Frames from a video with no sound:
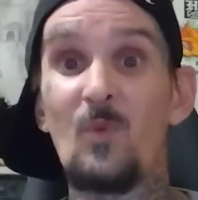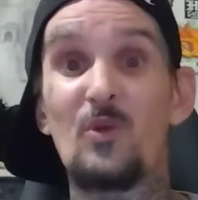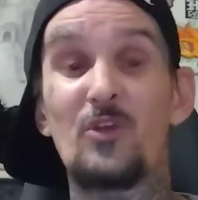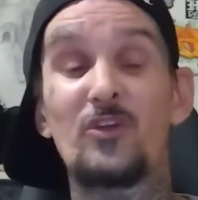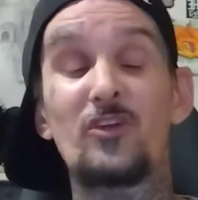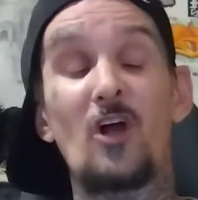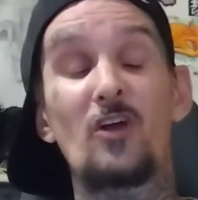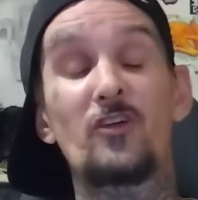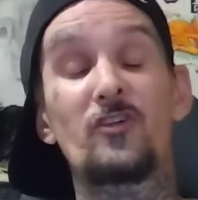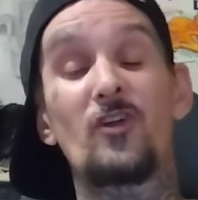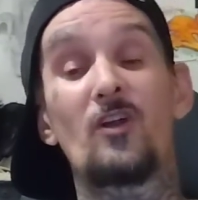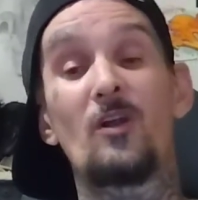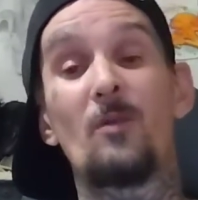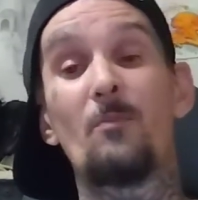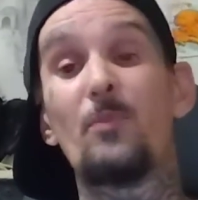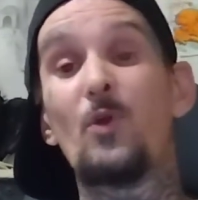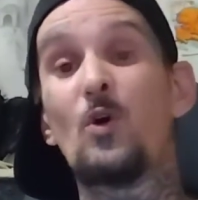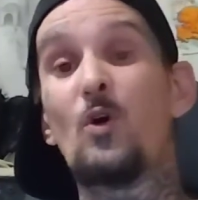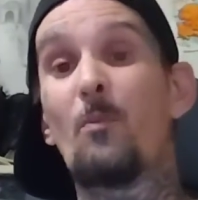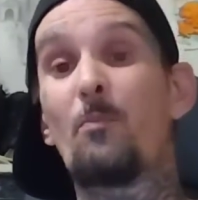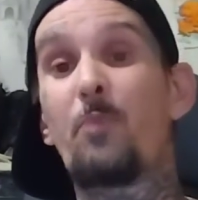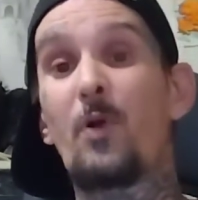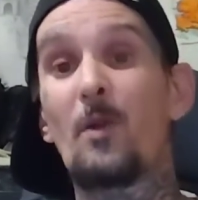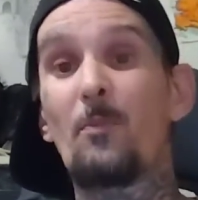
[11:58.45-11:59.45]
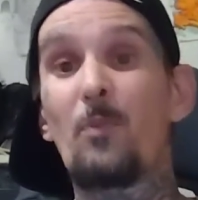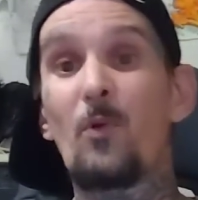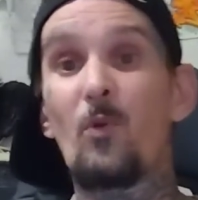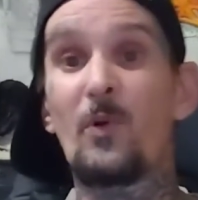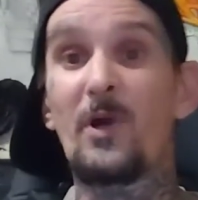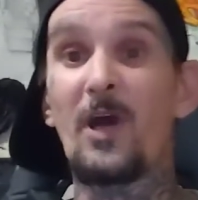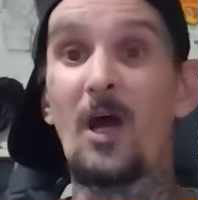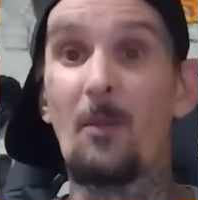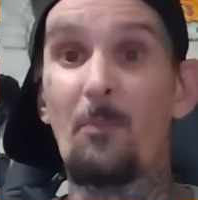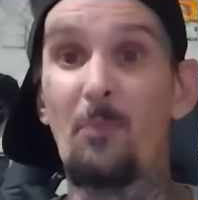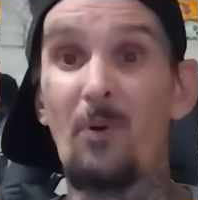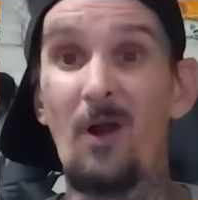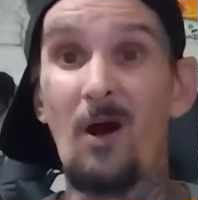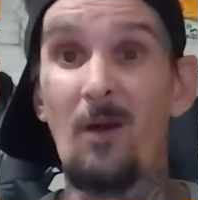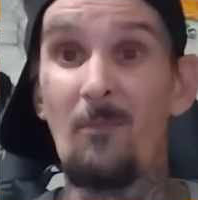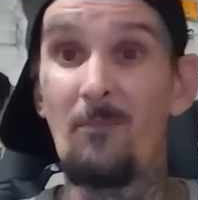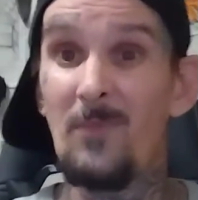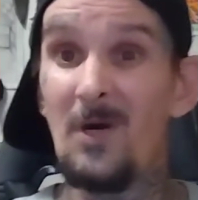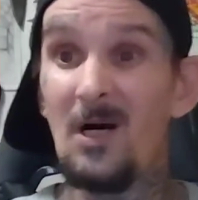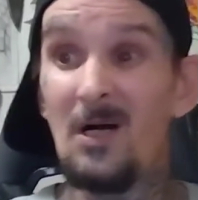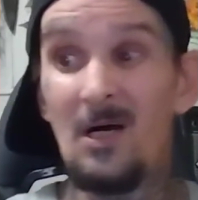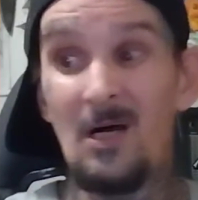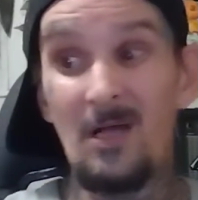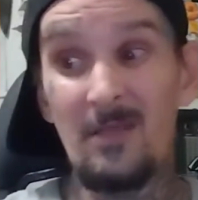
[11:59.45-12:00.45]
And he starts turning blue and purple, we got a
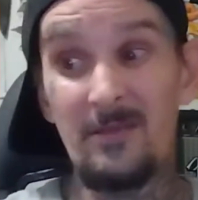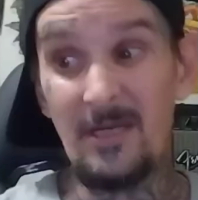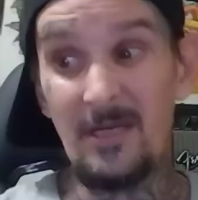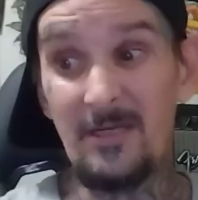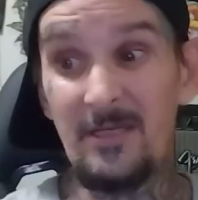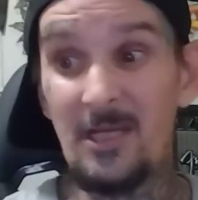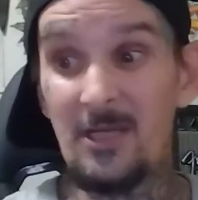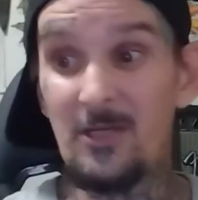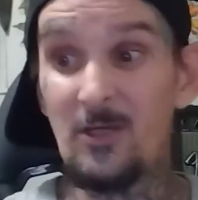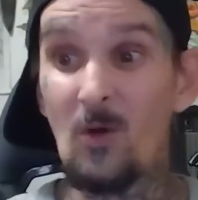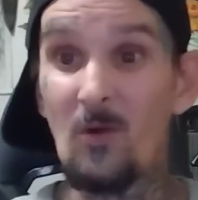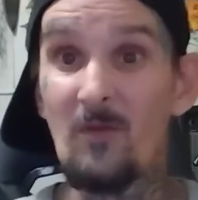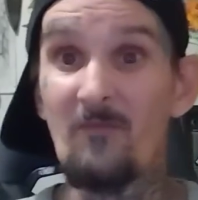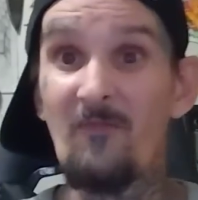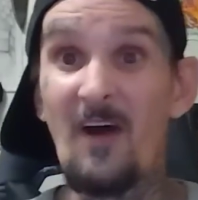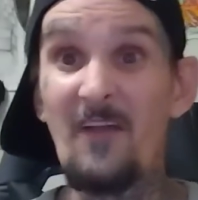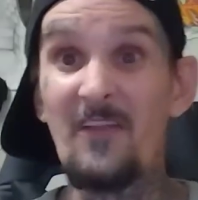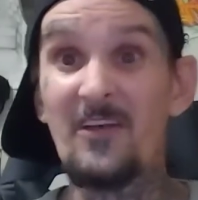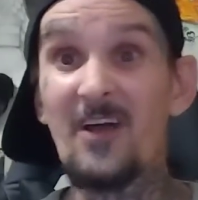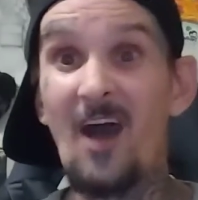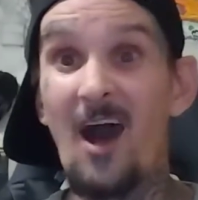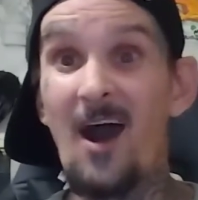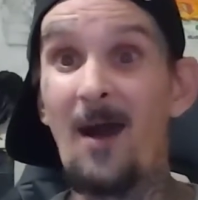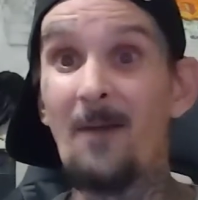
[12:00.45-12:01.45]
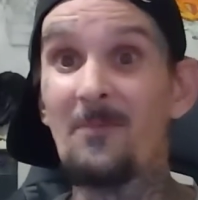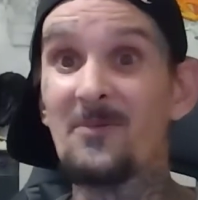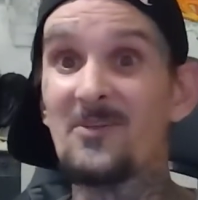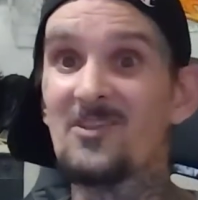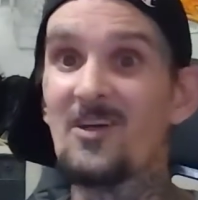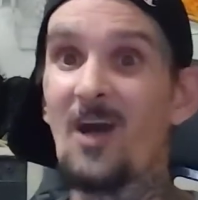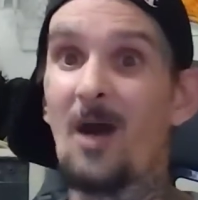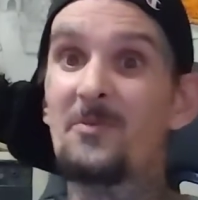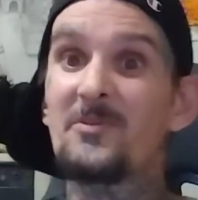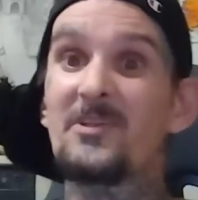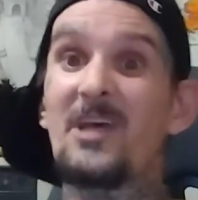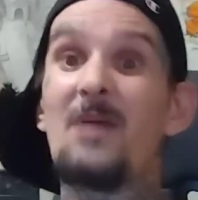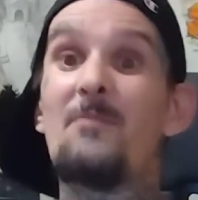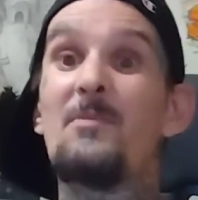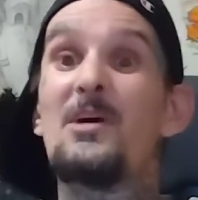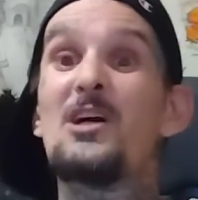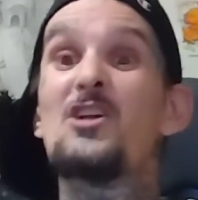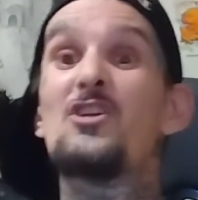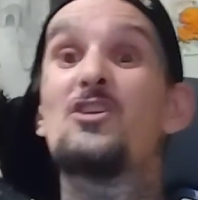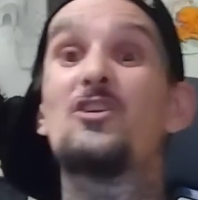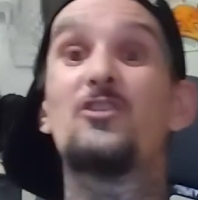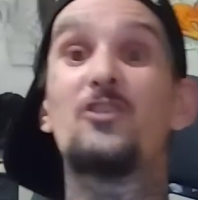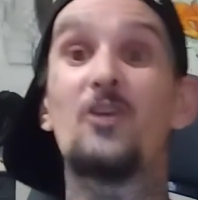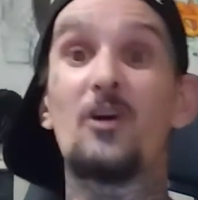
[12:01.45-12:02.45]
problem. They did notify the cops, cops came
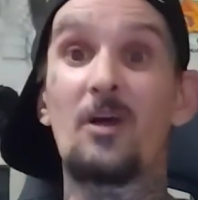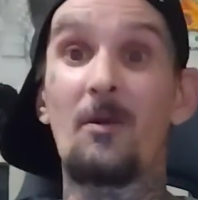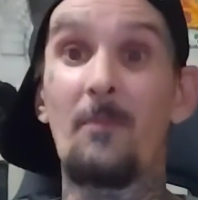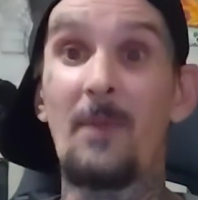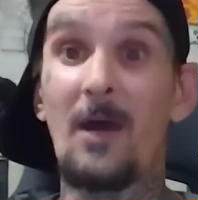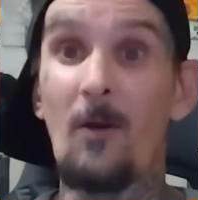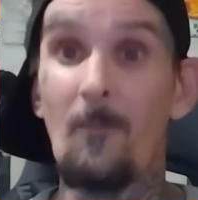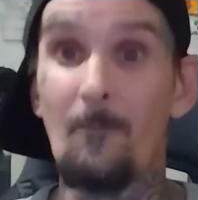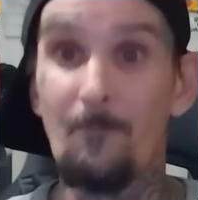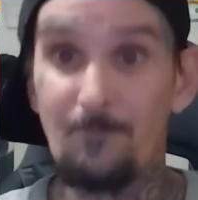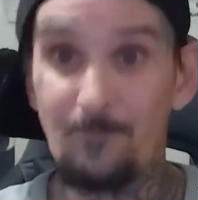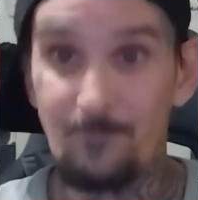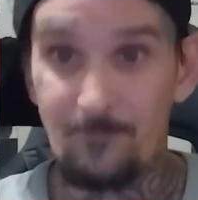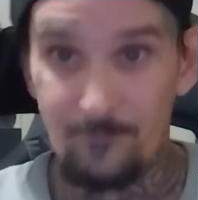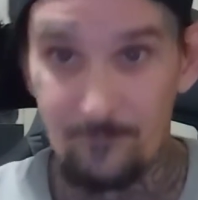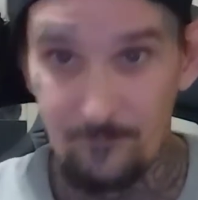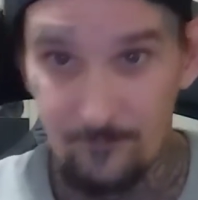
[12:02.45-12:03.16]
in, took him out.